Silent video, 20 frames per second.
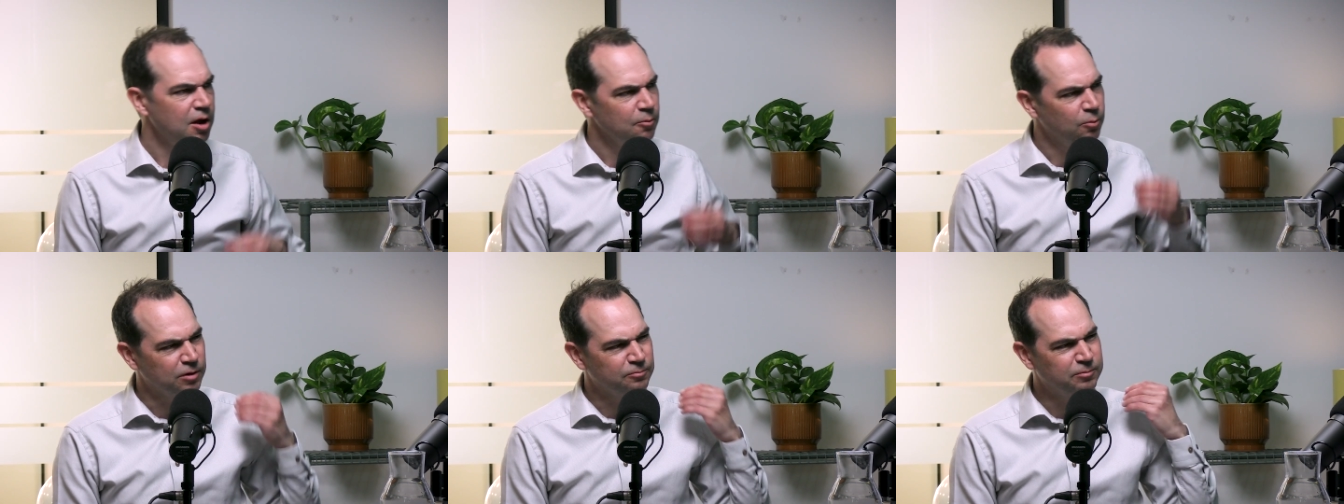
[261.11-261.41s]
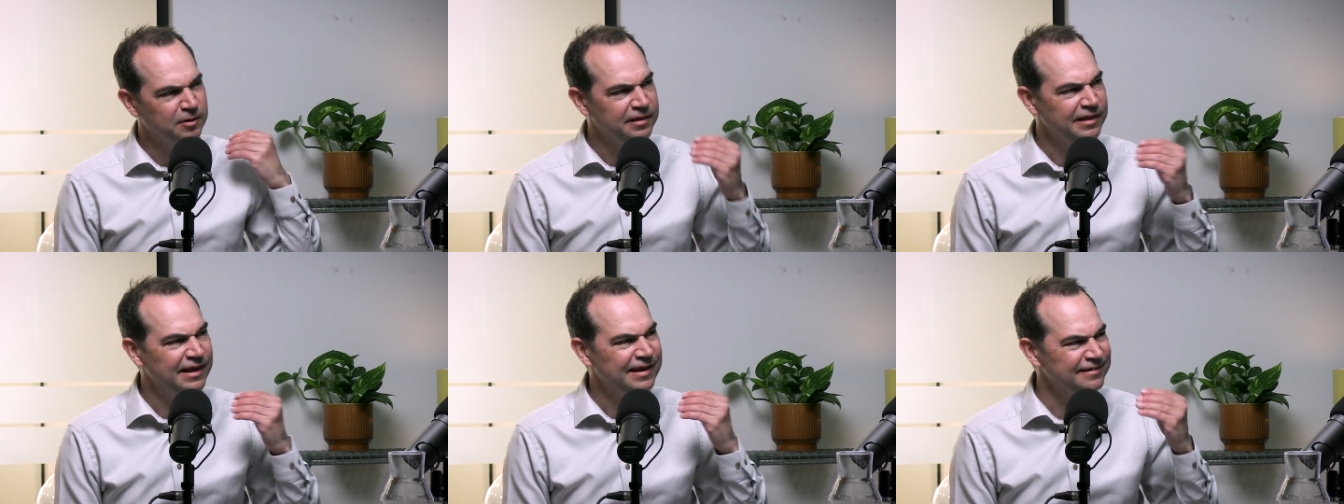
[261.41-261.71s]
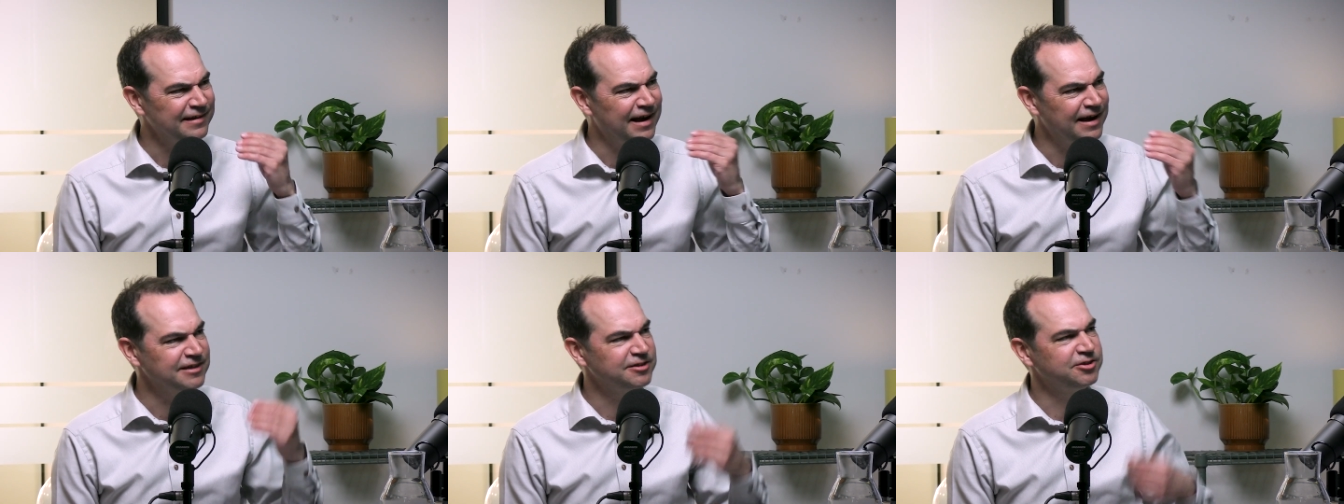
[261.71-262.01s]
But will
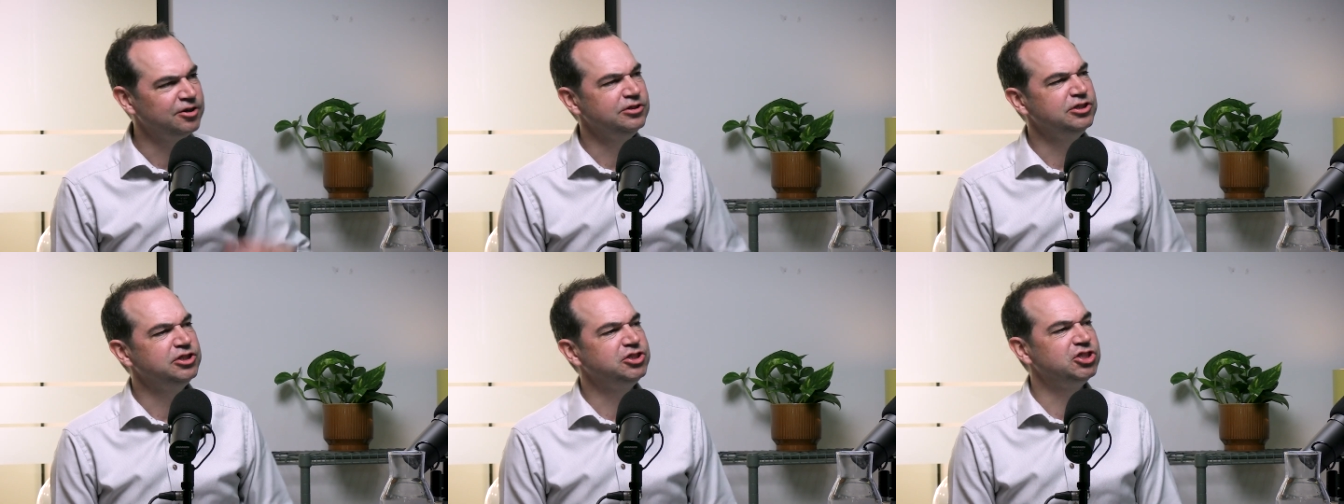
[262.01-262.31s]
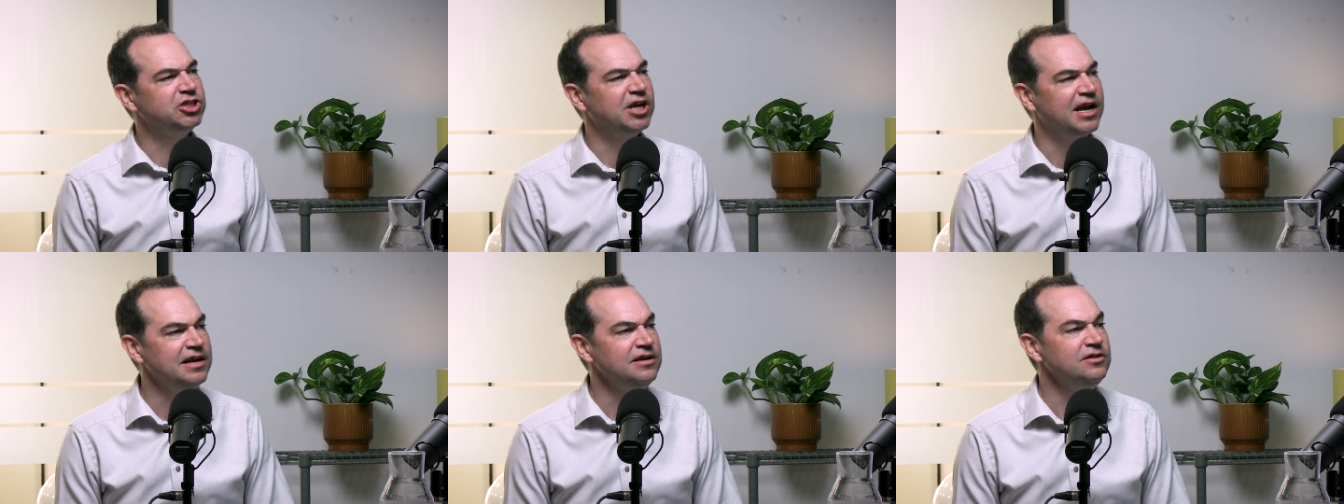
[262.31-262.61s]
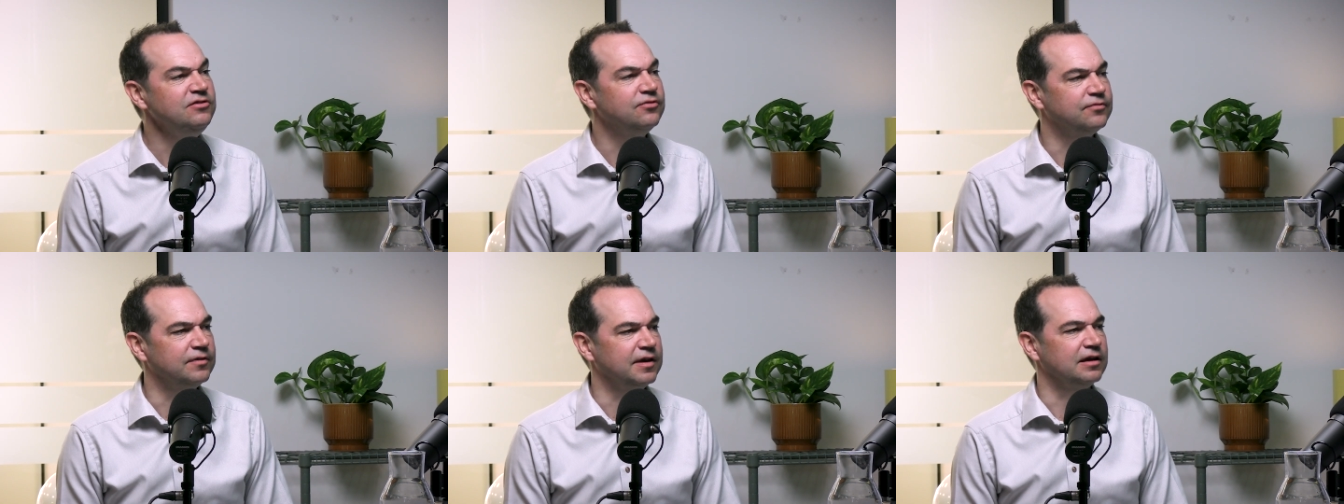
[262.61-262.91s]
this actually
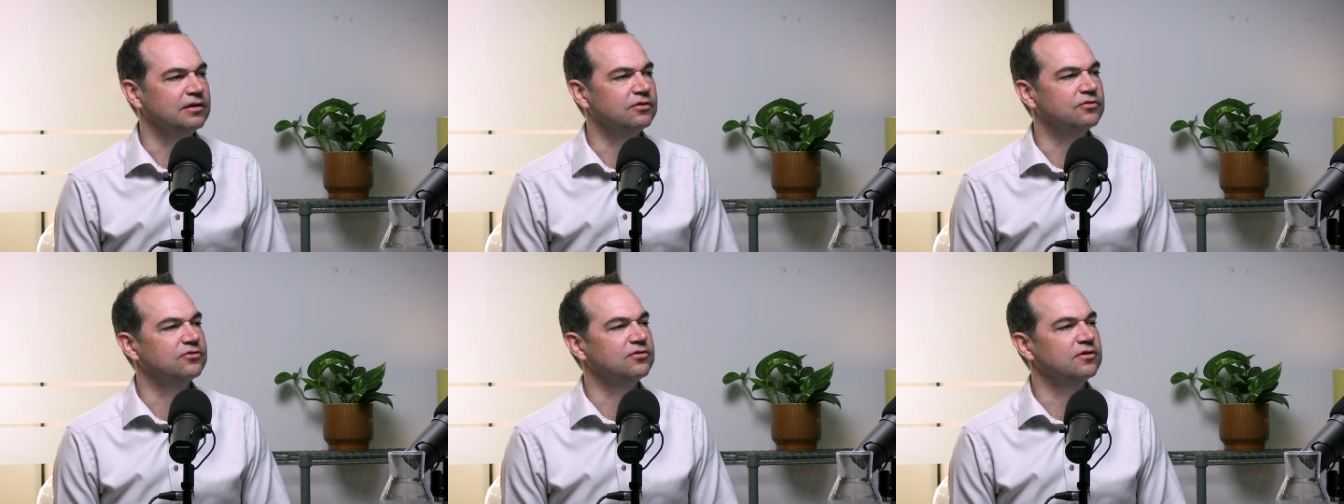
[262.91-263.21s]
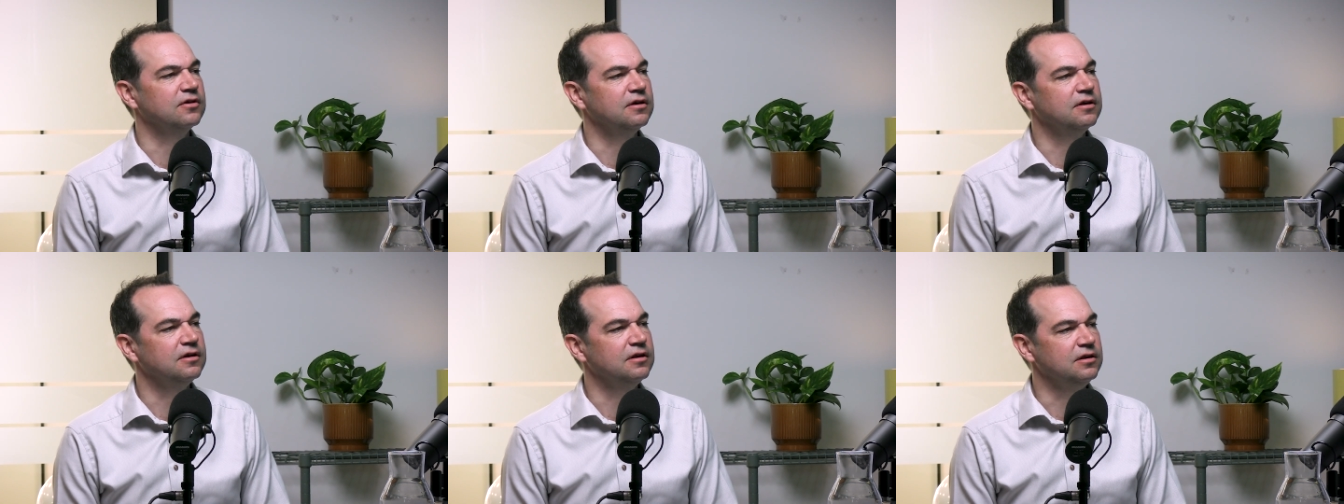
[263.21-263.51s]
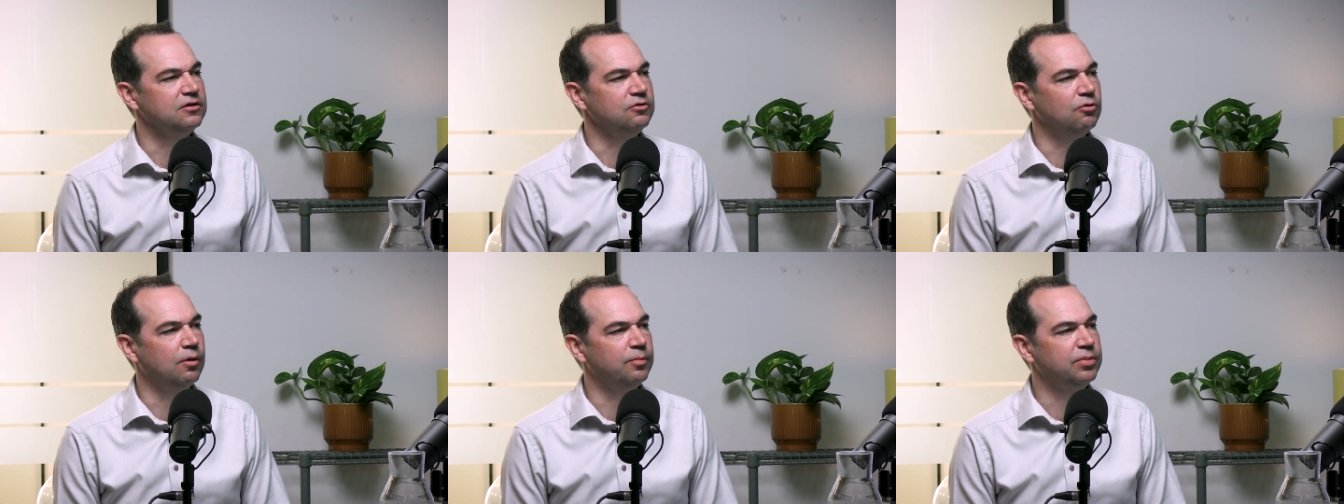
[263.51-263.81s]
change things,
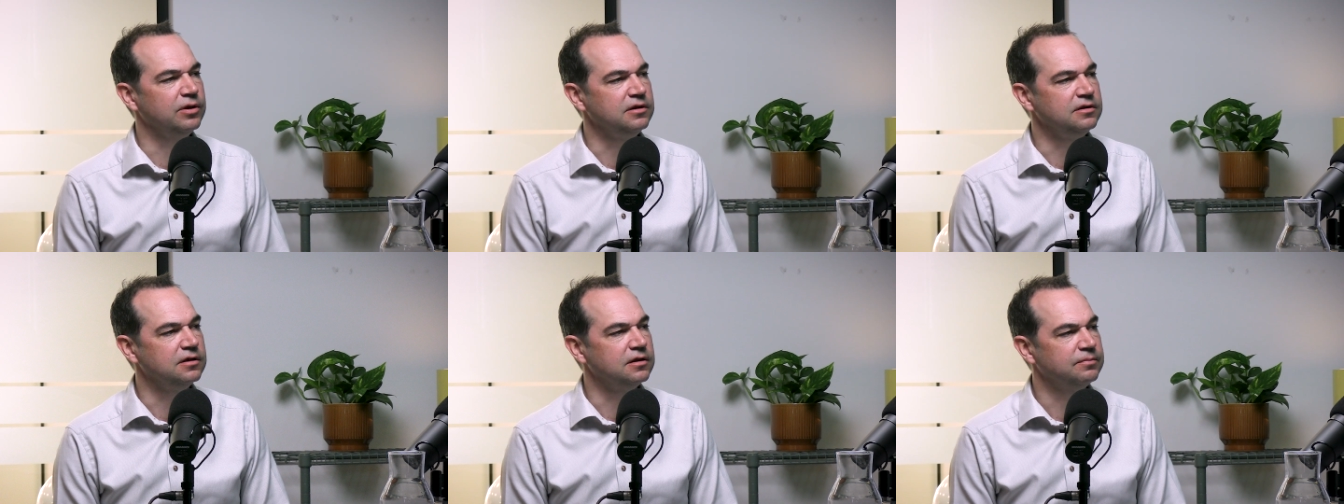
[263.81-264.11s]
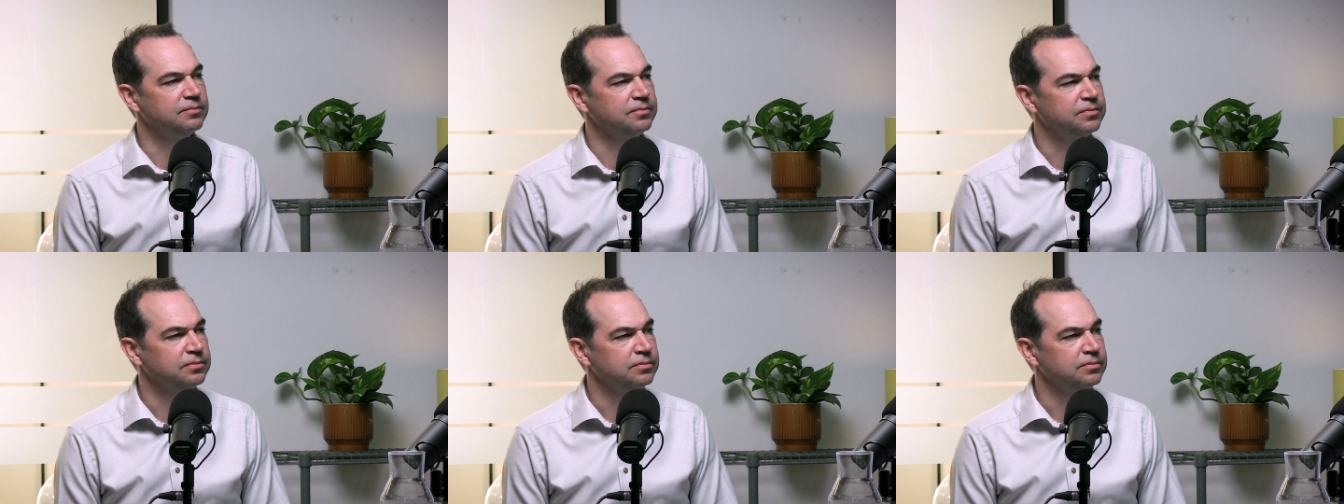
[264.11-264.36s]
in your opinion?